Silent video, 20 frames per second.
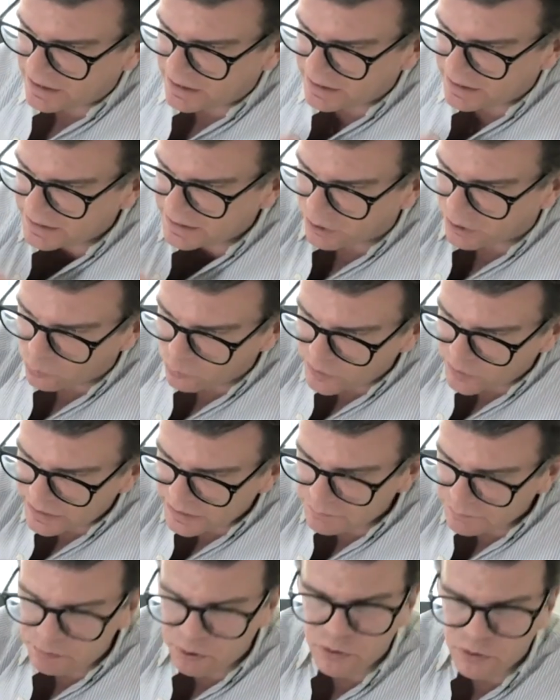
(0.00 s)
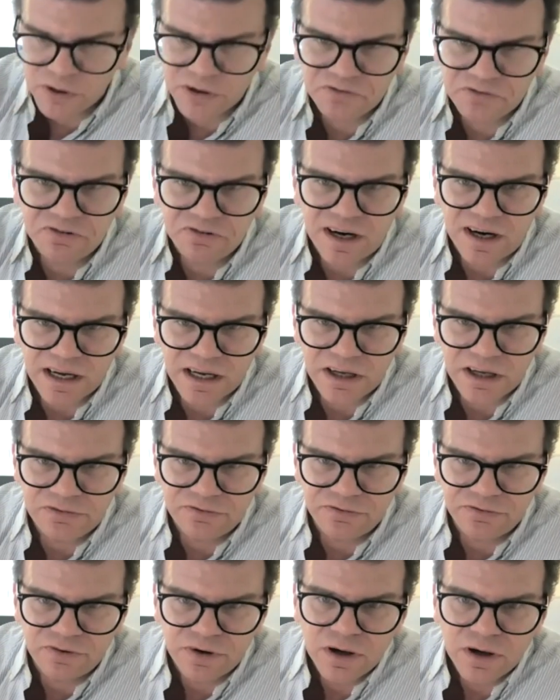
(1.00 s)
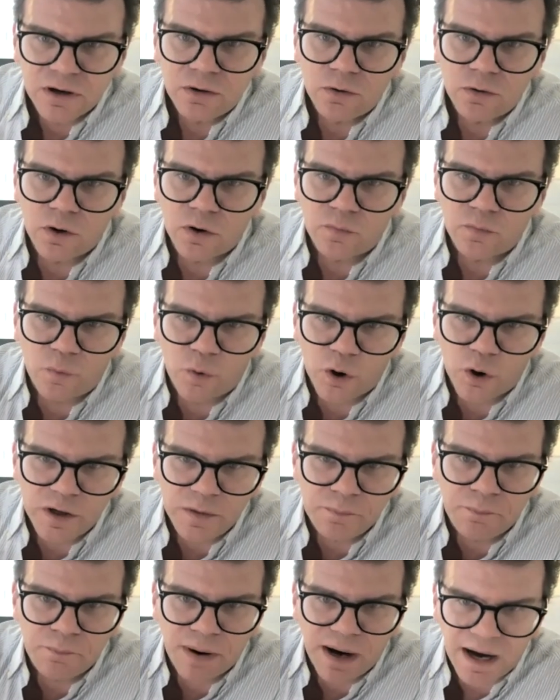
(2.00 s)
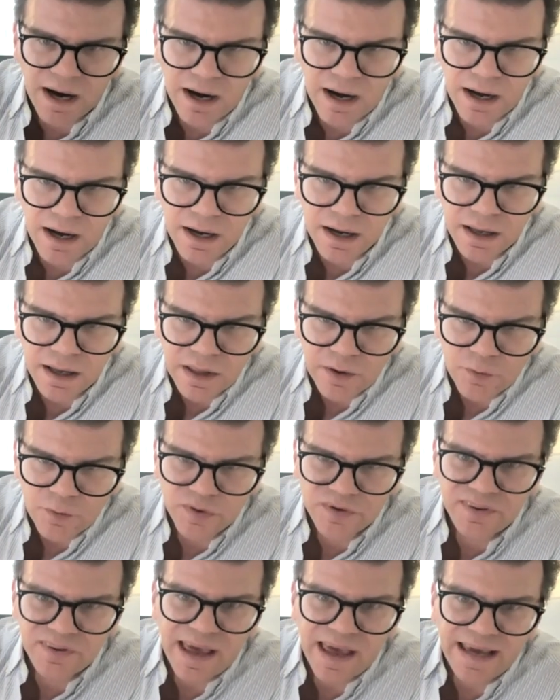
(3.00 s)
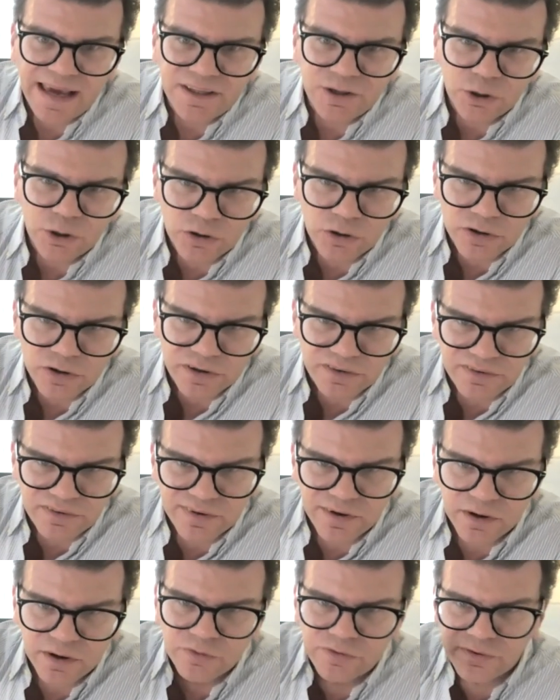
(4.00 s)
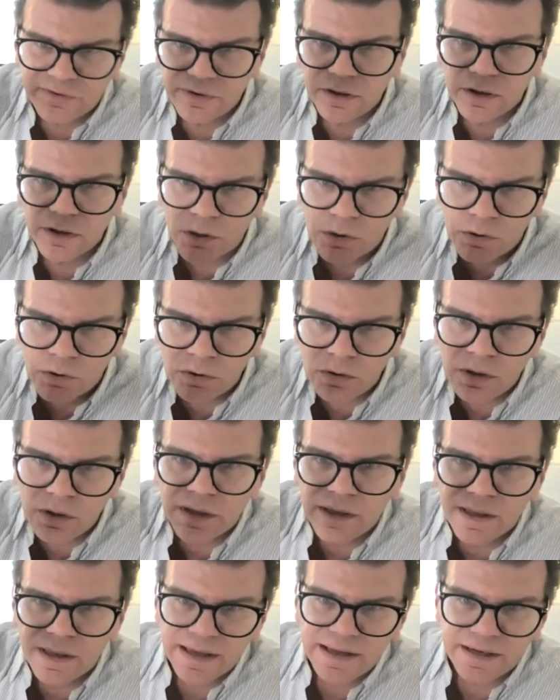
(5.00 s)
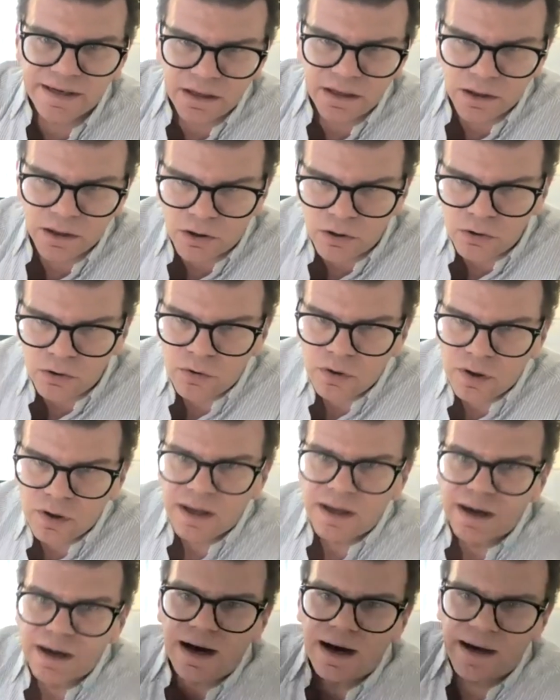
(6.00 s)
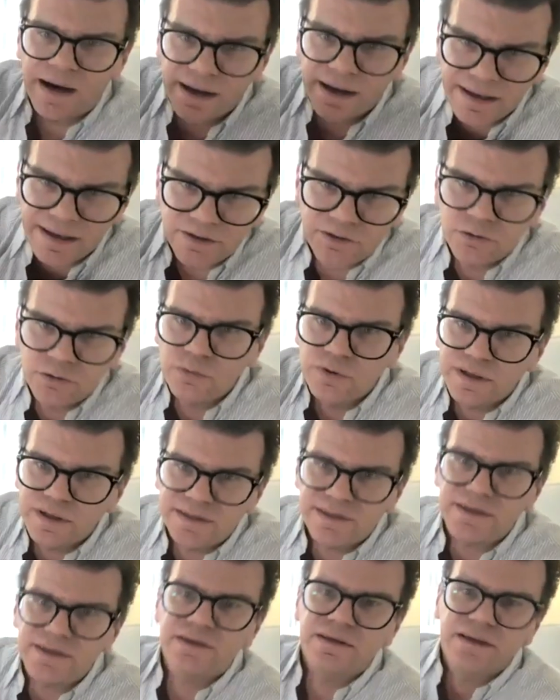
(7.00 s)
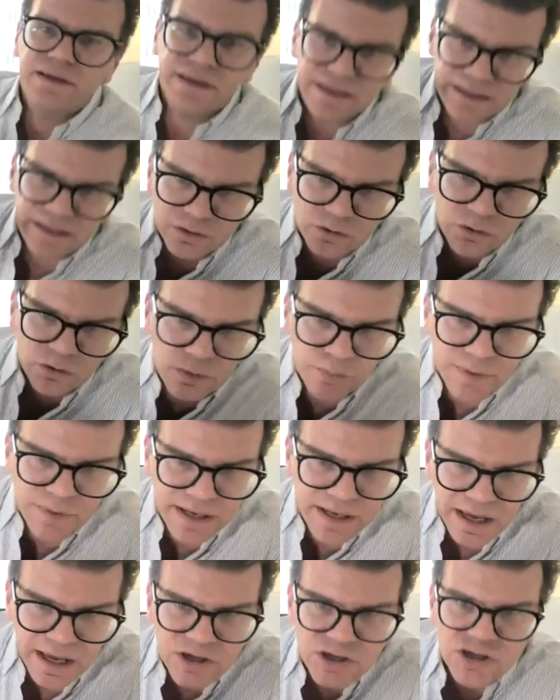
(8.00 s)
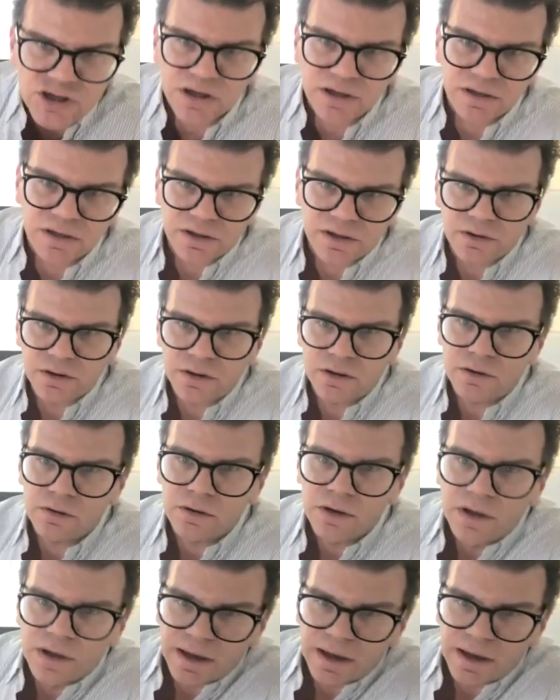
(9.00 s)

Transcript: and only 0.5 or 1 bar with 8 hertz, so slow and low, I do it in combination, you know.